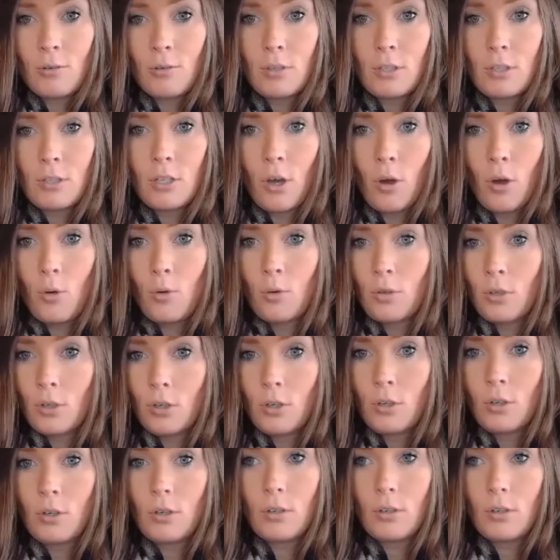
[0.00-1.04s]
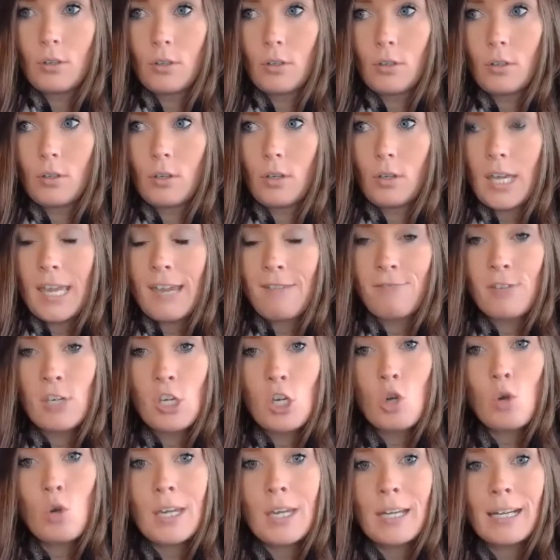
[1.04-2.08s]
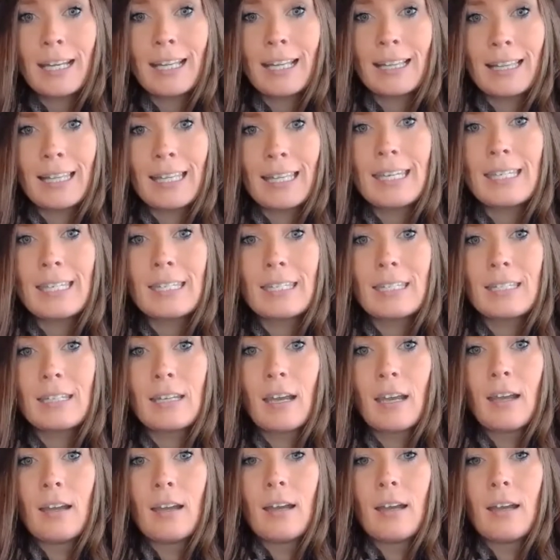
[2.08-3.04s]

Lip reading: So if you can at least